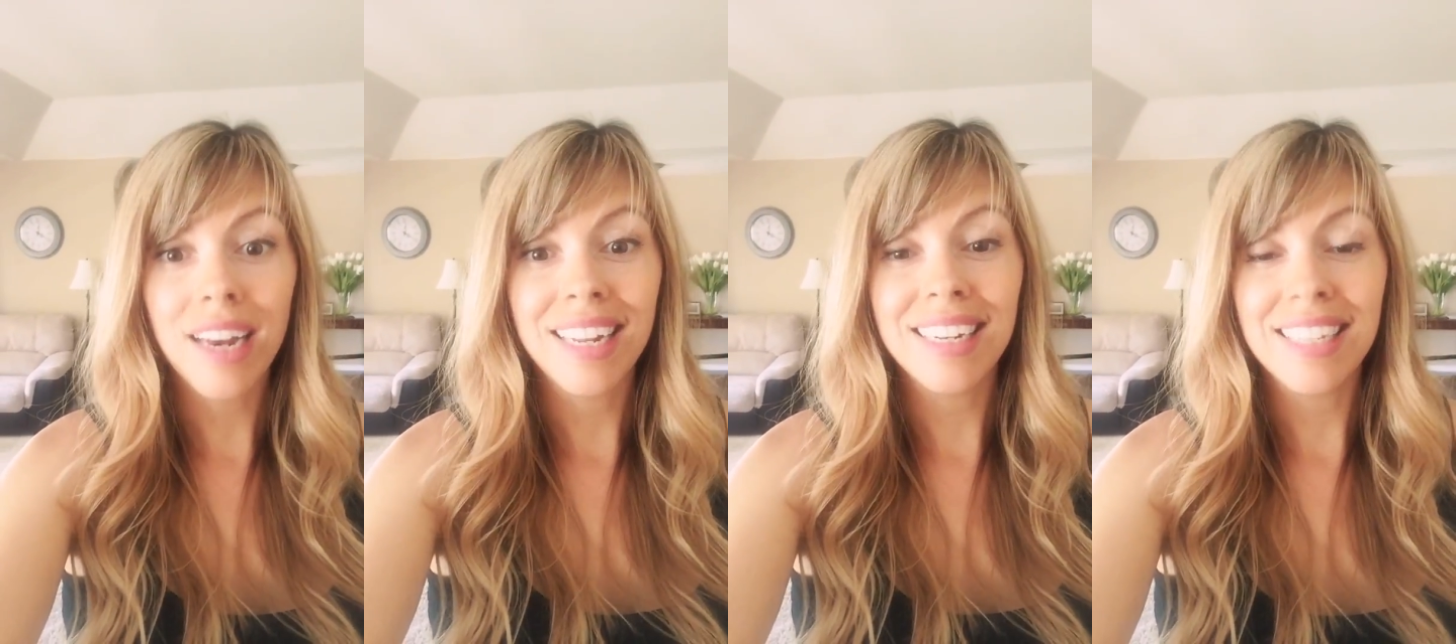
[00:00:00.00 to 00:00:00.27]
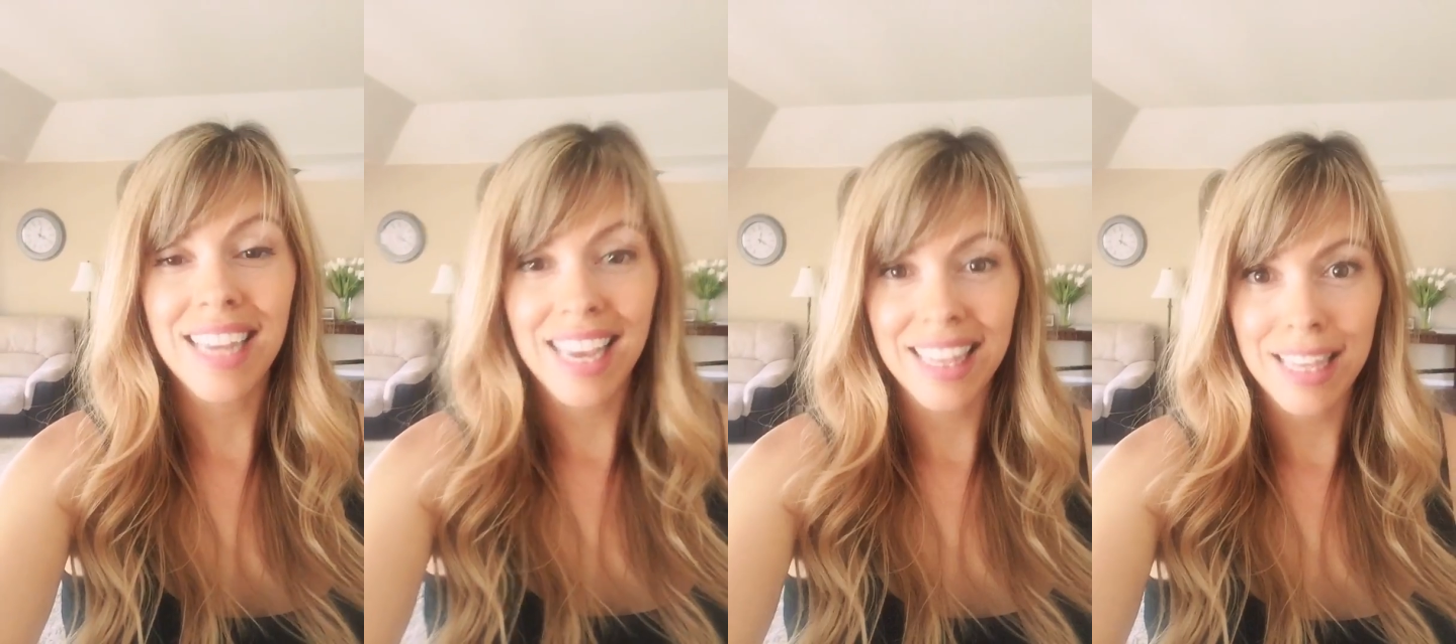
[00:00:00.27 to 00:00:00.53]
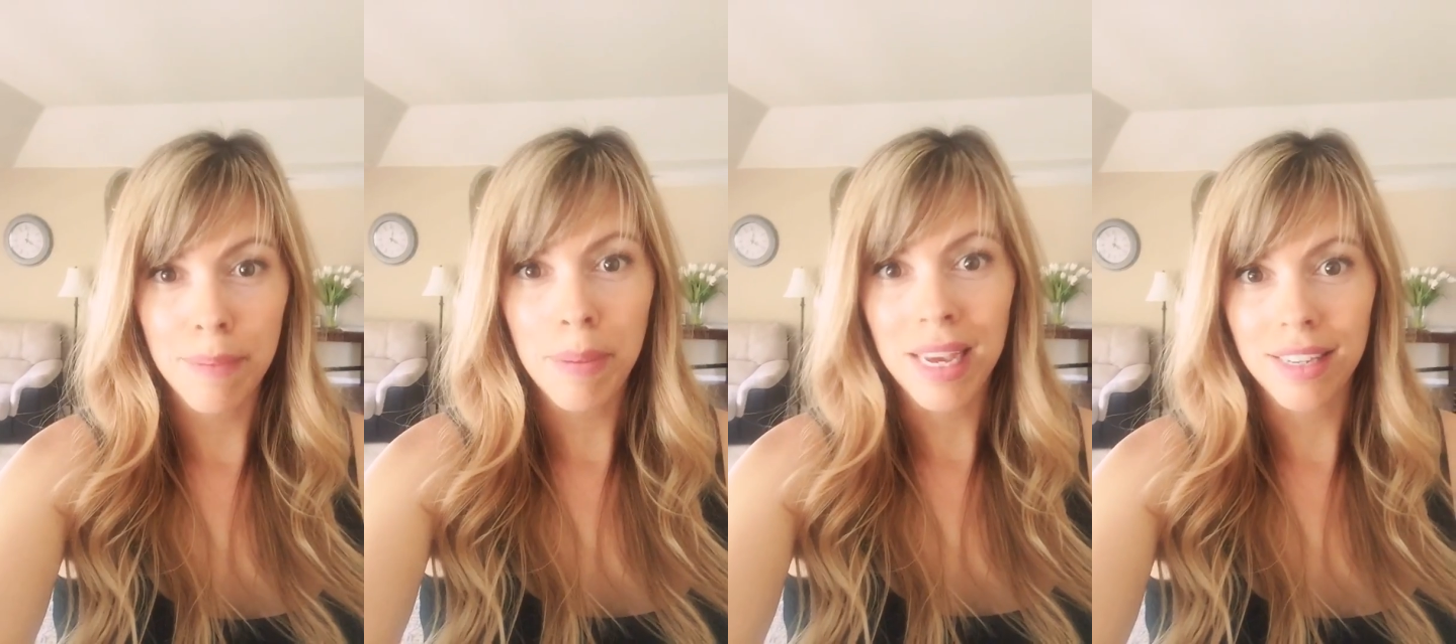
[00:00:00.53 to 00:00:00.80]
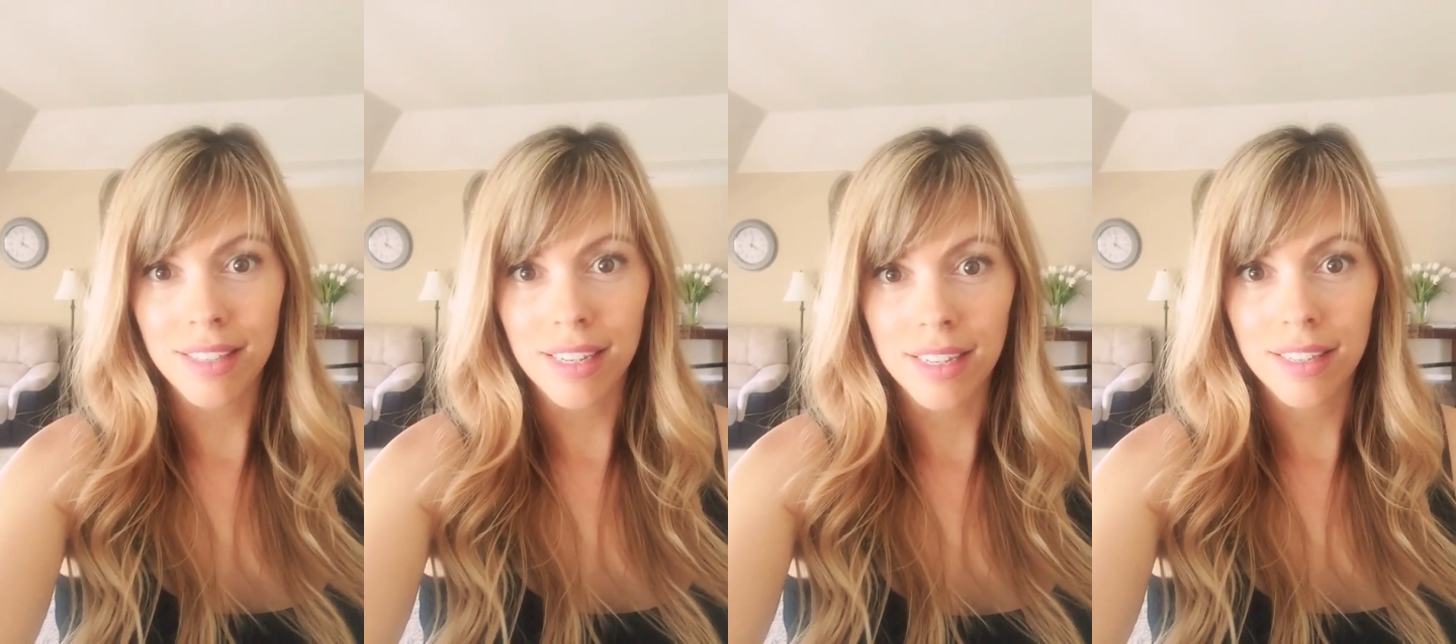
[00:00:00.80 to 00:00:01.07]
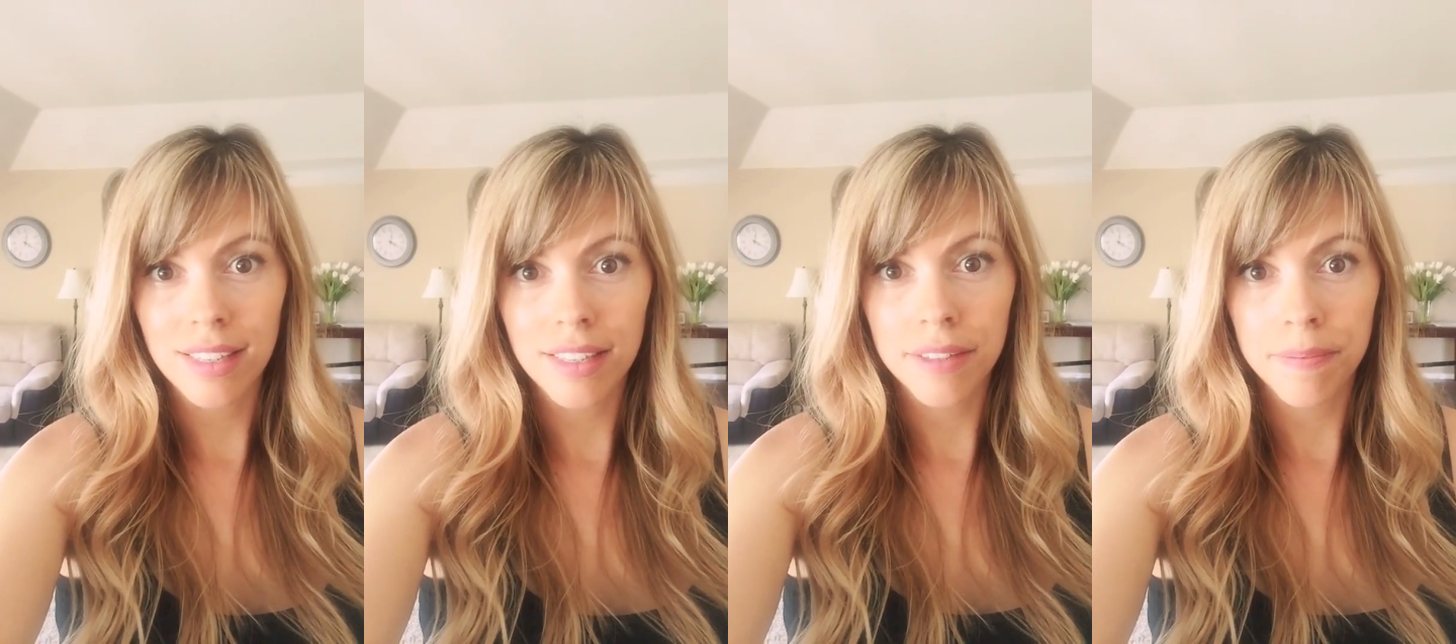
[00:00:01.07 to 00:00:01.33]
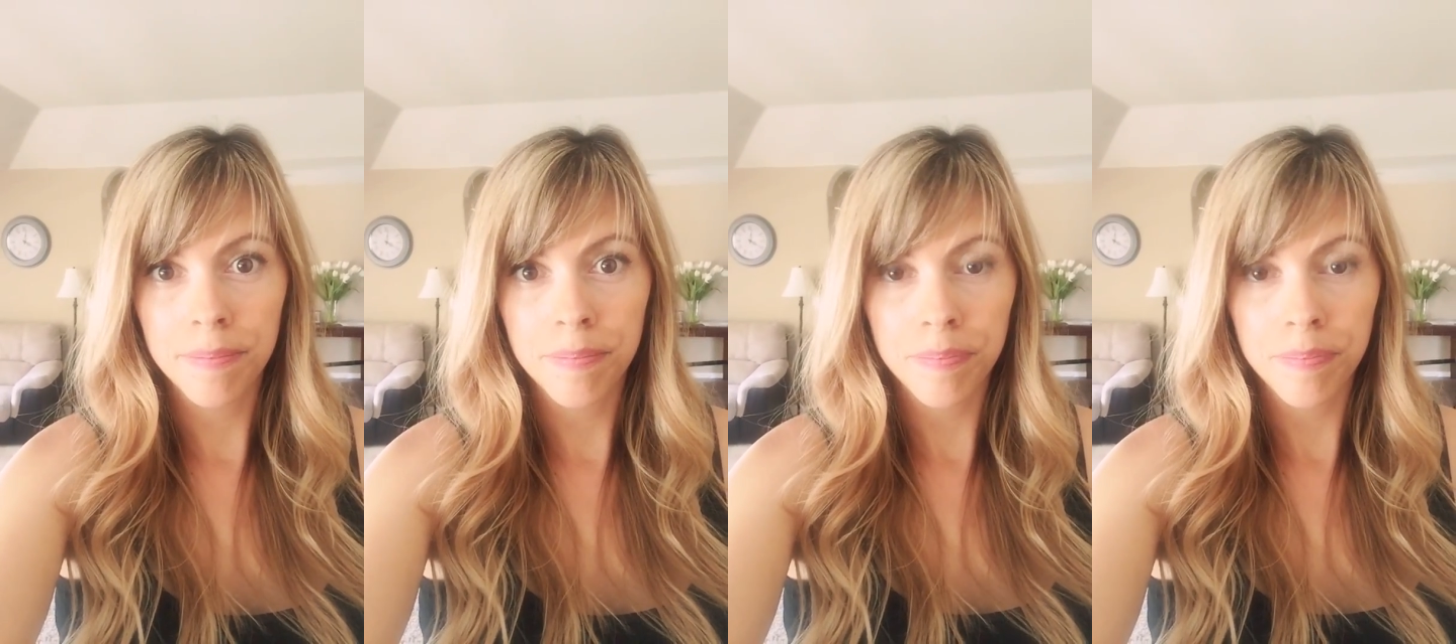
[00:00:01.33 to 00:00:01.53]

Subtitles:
on a daily basis.